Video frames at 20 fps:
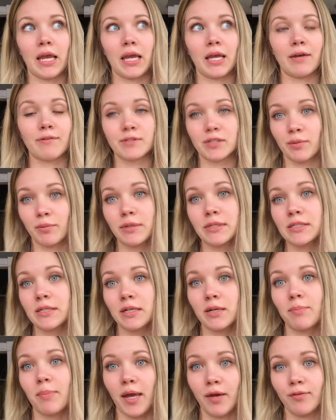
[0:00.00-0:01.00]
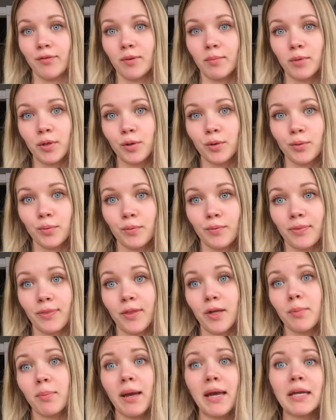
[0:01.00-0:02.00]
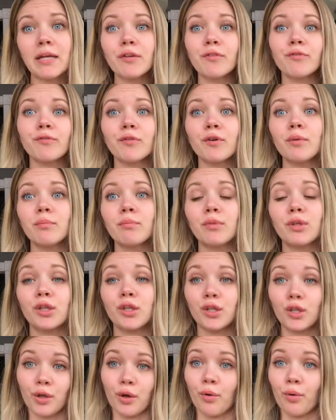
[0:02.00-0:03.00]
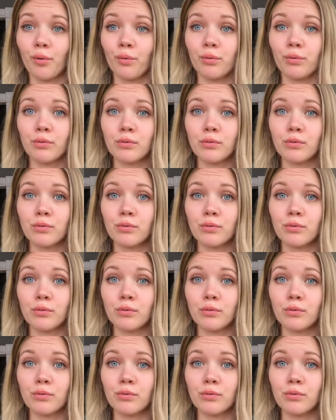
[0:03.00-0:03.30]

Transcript: if someone is gonna buy from you, they're buying from you.